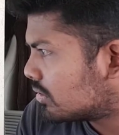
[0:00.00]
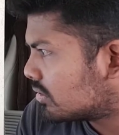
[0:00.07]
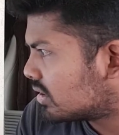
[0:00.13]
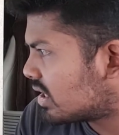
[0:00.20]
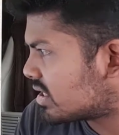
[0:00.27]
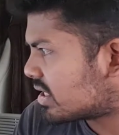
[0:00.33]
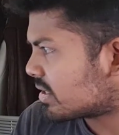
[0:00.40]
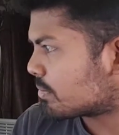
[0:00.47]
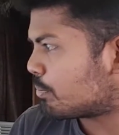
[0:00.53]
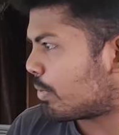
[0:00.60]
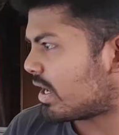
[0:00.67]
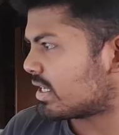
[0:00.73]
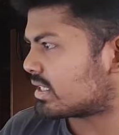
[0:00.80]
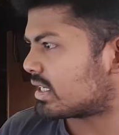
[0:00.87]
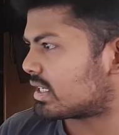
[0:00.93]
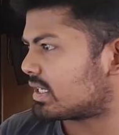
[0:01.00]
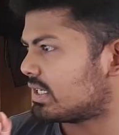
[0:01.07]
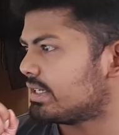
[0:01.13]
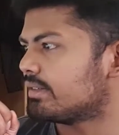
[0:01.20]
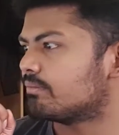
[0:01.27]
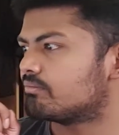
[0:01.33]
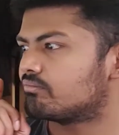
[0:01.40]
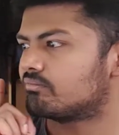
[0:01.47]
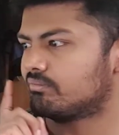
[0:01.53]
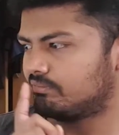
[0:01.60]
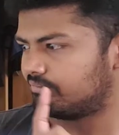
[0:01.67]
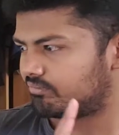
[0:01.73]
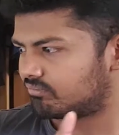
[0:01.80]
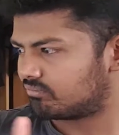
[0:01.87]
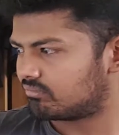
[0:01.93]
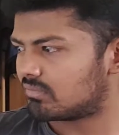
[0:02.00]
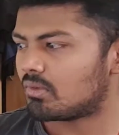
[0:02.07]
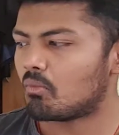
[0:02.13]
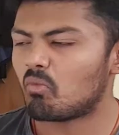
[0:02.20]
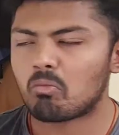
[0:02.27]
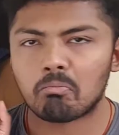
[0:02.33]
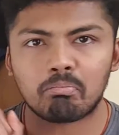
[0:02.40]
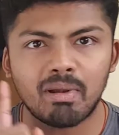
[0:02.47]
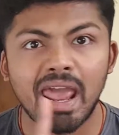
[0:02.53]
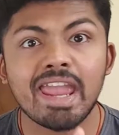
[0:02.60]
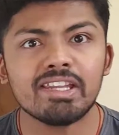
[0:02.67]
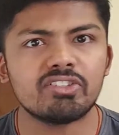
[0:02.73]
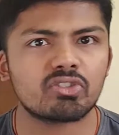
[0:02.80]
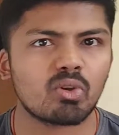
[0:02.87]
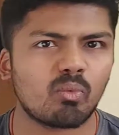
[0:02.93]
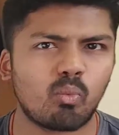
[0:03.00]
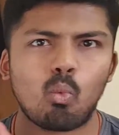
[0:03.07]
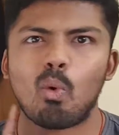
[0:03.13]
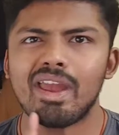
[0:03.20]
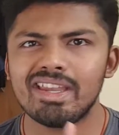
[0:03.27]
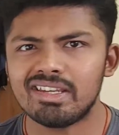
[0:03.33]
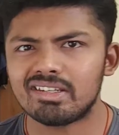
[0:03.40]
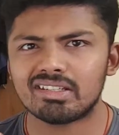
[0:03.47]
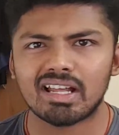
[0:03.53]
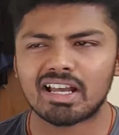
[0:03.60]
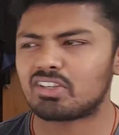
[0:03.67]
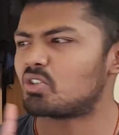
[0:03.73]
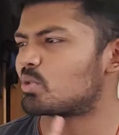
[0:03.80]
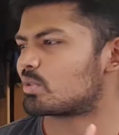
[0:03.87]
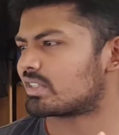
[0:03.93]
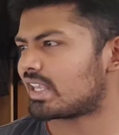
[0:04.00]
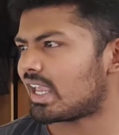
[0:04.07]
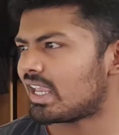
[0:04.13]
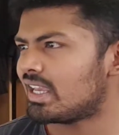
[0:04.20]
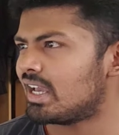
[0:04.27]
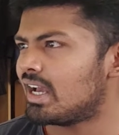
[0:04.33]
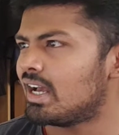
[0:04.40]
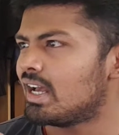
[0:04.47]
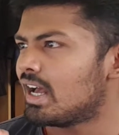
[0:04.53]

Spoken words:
This is basically blades of wind, I should say.